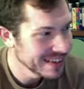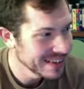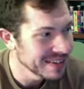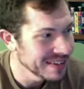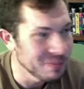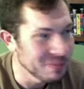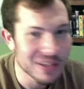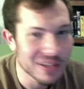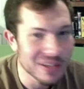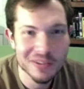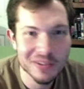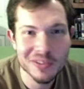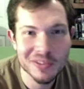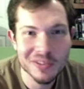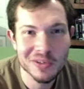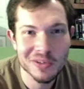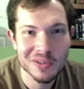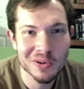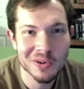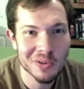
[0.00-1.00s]
The Beatles,
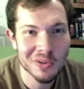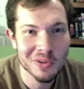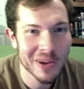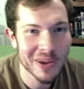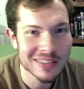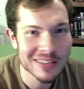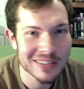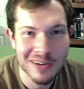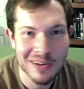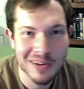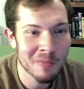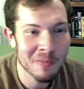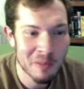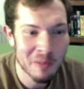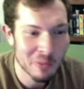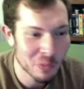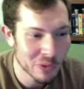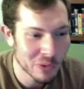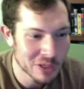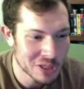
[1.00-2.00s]
Lord of the Rings. I
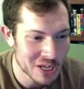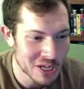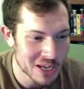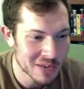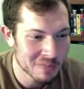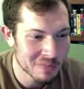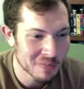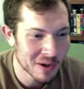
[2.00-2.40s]
remember when Jacob